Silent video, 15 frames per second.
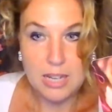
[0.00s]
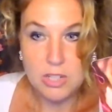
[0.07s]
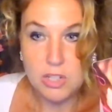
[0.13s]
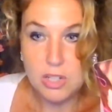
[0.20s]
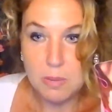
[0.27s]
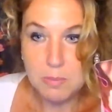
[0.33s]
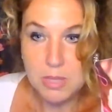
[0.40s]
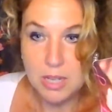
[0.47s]
I
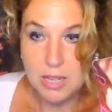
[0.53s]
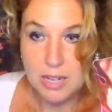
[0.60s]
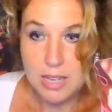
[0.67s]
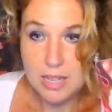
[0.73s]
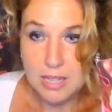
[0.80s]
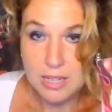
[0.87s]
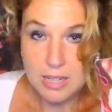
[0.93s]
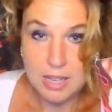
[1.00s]
jumped
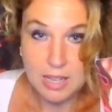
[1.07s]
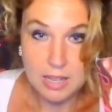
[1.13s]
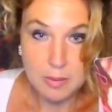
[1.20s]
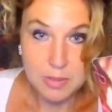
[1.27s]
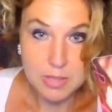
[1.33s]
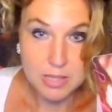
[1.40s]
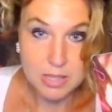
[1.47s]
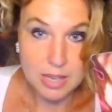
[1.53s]
on in,
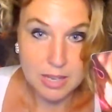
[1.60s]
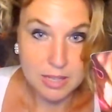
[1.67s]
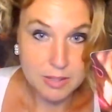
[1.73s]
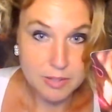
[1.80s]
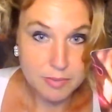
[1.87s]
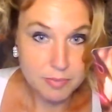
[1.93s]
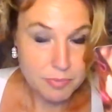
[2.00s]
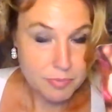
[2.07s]
it was like,